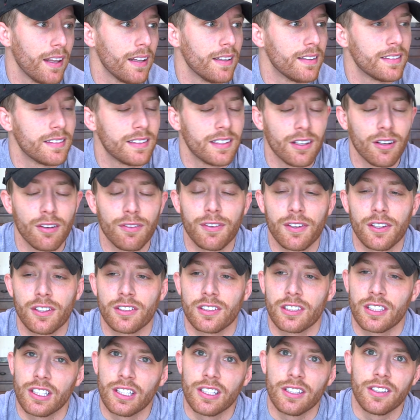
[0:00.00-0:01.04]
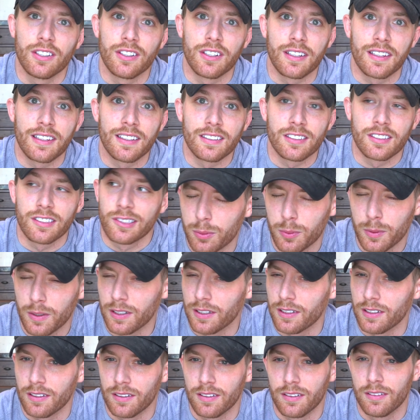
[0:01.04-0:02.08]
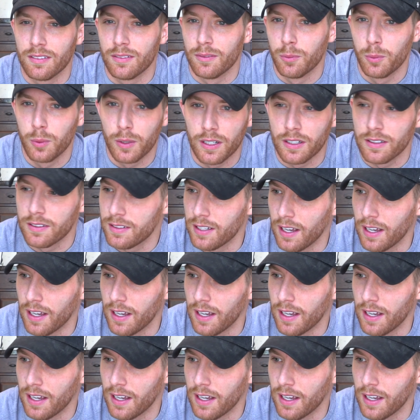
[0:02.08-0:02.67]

It still feels good during this weird, weird